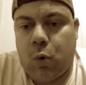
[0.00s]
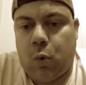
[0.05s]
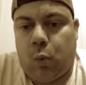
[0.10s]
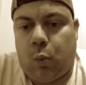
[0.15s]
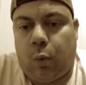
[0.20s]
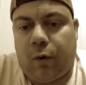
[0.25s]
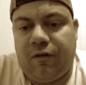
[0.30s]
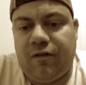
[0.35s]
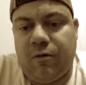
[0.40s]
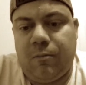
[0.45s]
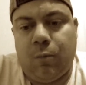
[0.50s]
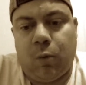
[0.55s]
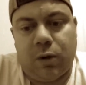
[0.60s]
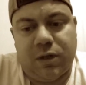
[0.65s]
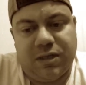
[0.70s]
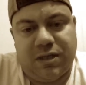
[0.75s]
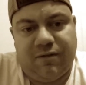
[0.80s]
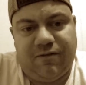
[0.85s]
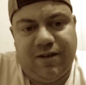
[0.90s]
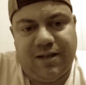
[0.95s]
One of the more
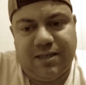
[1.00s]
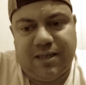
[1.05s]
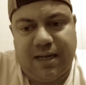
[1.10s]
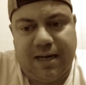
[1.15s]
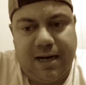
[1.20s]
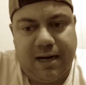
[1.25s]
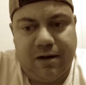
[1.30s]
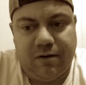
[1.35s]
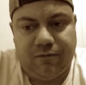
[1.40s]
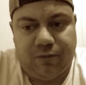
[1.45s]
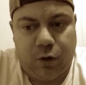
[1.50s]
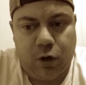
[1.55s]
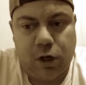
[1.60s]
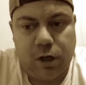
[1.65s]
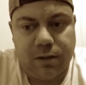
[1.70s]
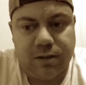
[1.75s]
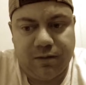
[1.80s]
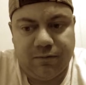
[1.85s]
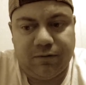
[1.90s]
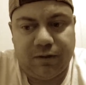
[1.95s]
sophisticated
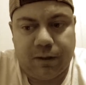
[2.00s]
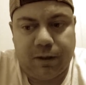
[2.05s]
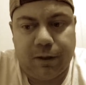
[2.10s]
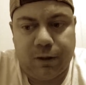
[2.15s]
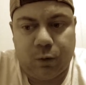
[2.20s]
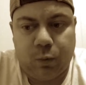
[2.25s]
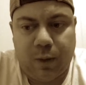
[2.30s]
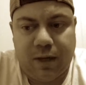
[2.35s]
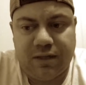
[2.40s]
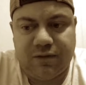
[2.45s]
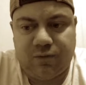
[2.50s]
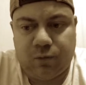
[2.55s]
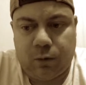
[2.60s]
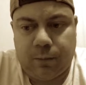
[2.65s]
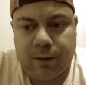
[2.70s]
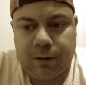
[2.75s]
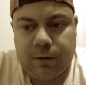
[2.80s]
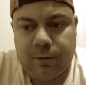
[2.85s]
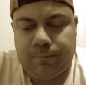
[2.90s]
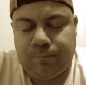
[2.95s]
versions of linear weights
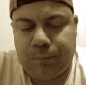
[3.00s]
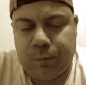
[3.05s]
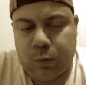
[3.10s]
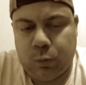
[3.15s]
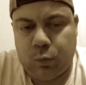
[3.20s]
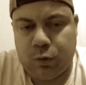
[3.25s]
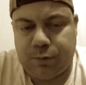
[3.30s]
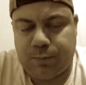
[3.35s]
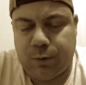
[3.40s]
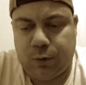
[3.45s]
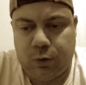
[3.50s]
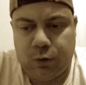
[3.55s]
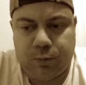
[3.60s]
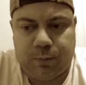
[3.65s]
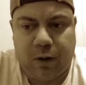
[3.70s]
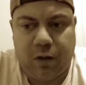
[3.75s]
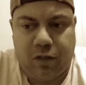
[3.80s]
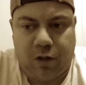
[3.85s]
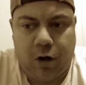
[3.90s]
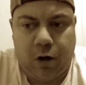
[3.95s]
formula was produced
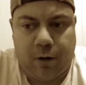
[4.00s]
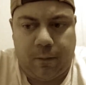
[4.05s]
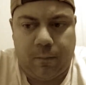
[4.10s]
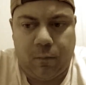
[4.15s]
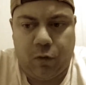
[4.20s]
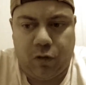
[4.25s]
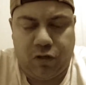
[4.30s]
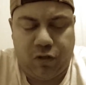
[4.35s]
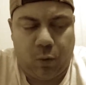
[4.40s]
by Thorne